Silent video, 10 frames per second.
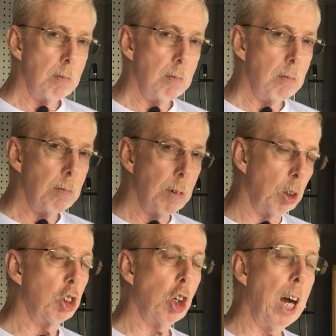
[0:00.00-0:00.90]
their
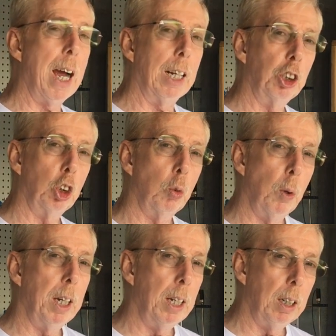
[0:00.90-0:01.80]
trash,
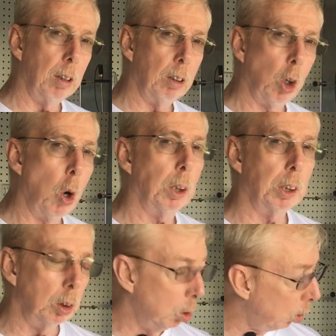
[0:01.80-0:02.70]
we toss
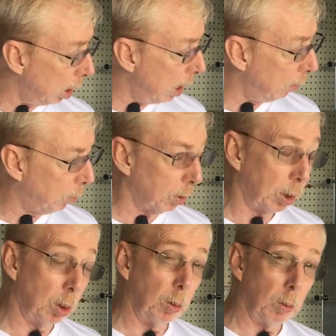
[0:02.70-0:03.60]
into a landfill.
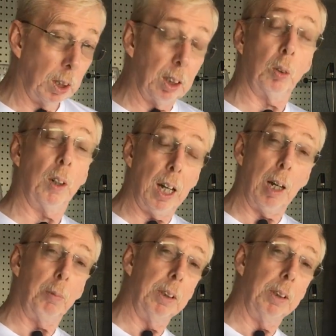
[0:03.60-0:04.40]
So here's what happens